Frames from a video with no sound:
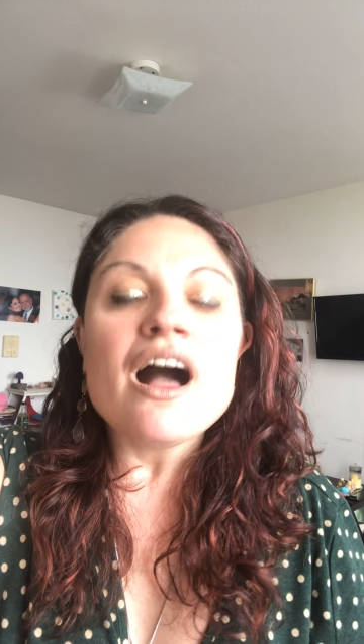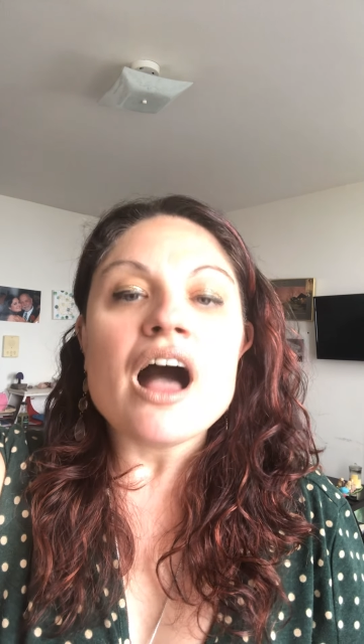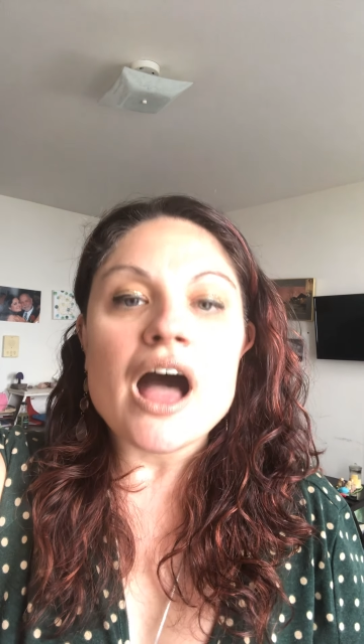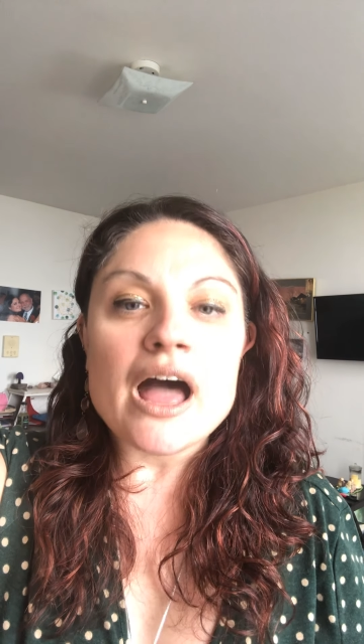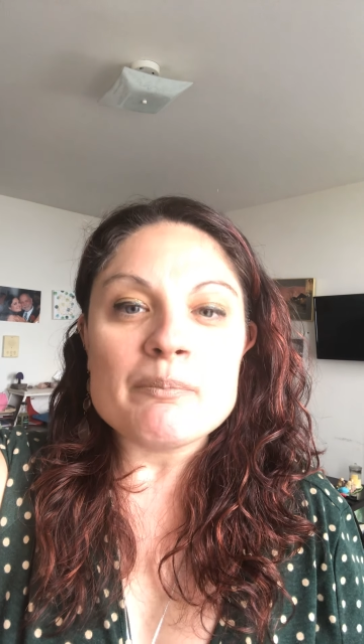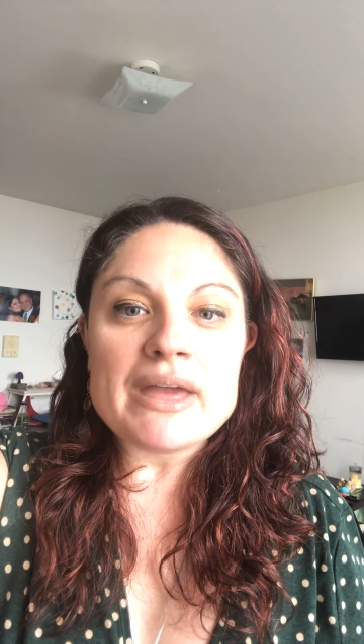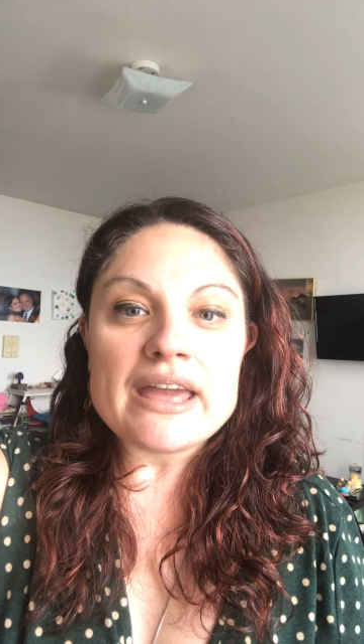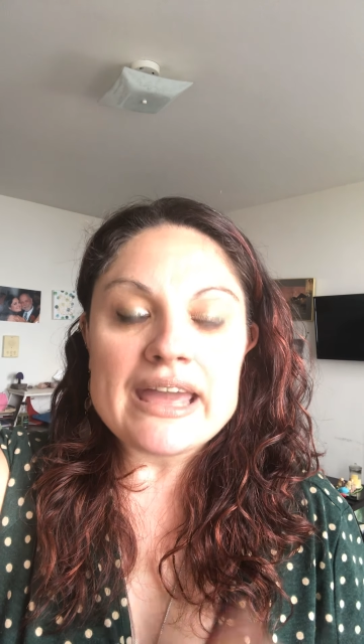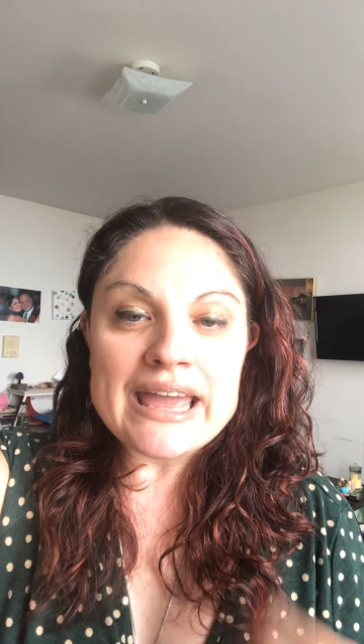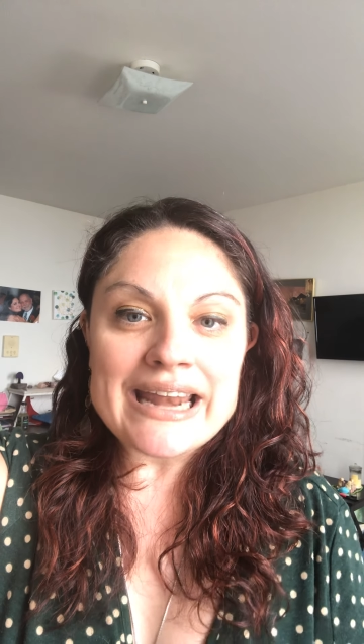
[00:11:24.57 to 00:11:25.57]
um,
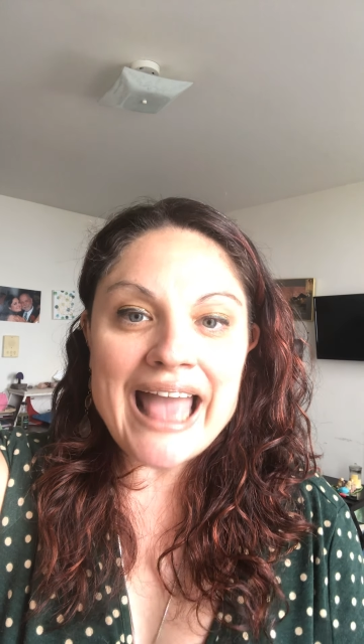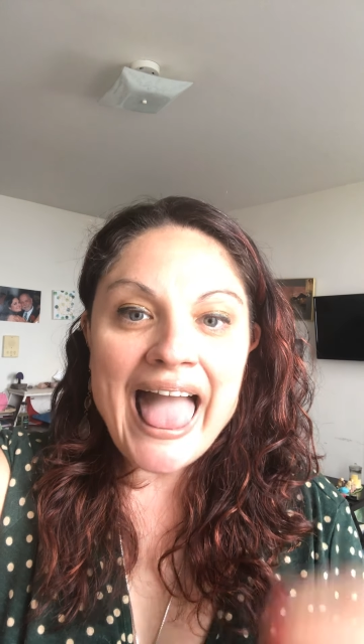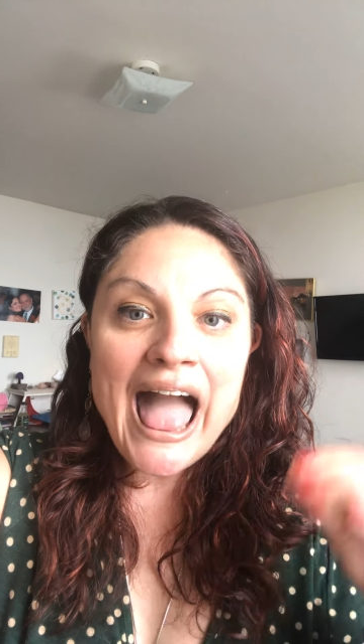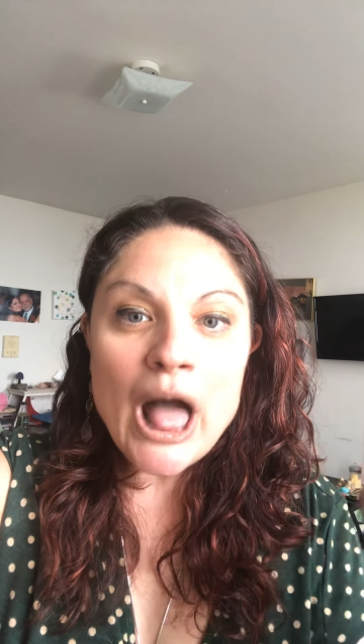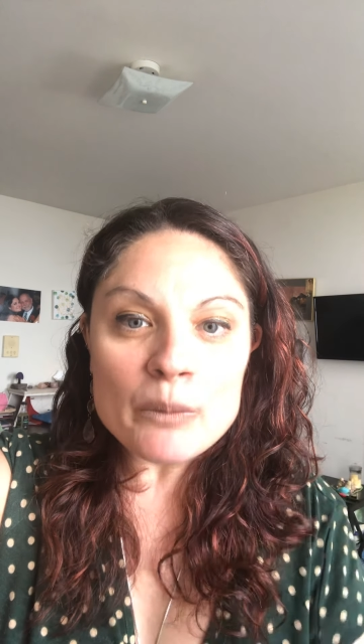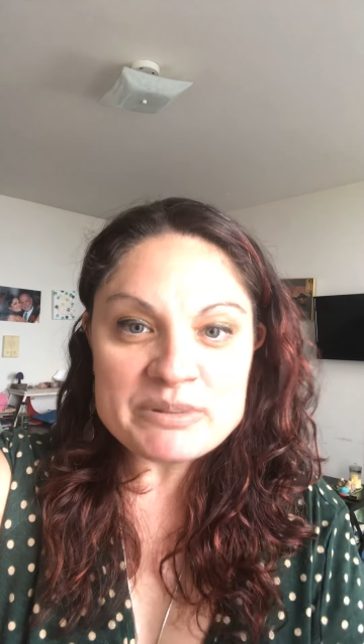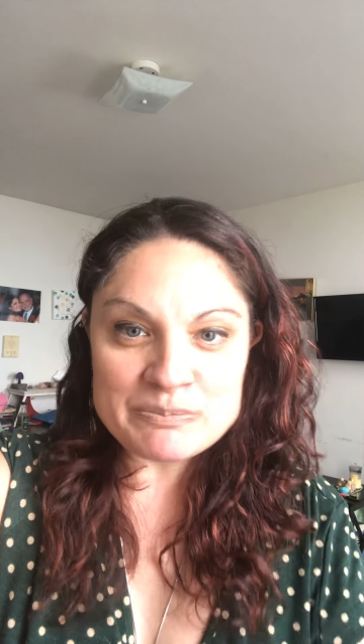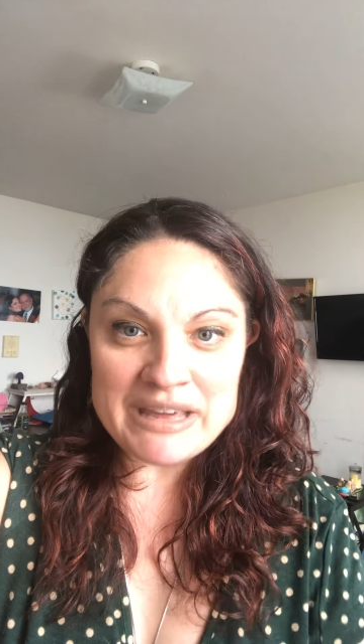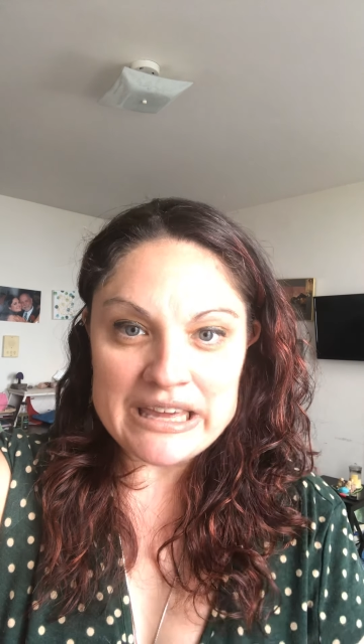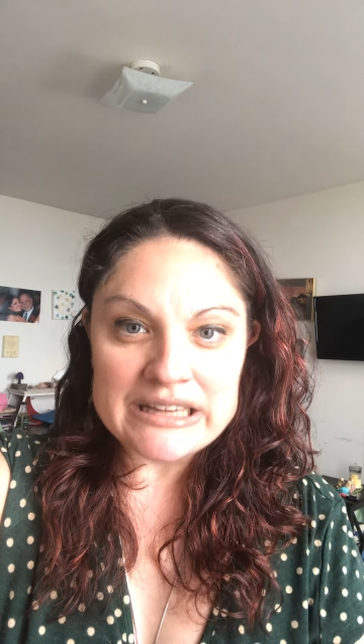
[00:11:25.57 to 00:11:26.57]
it helped
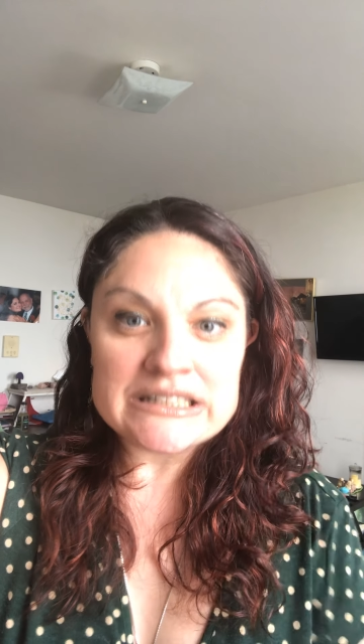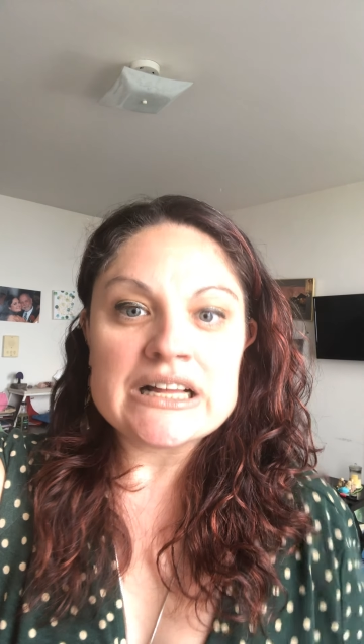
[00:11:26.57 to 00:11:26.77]
me